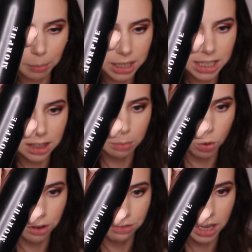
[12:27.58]
going to take the
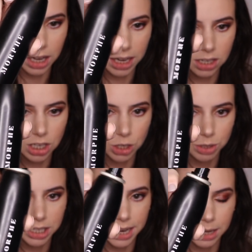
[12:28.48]
Morphe
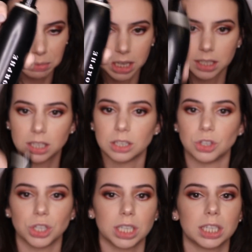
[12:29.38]
Continuous Setting Mist to
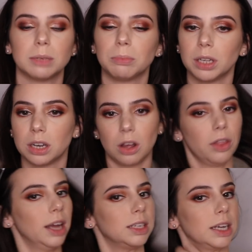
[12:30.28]
just blend all
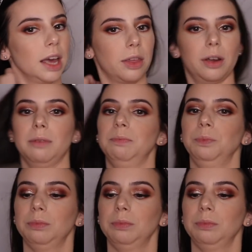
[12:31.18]
that together.